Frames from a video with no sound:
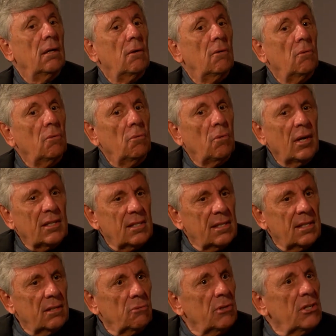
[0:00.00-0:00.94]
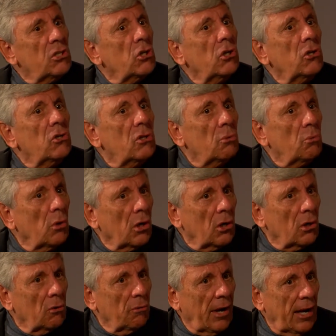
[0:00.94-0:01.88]
What's the return to
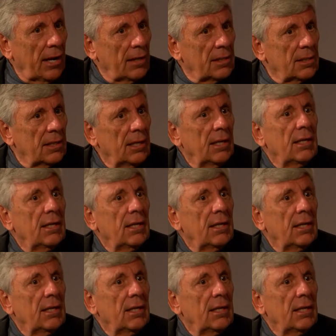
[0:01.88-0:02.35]
work rate?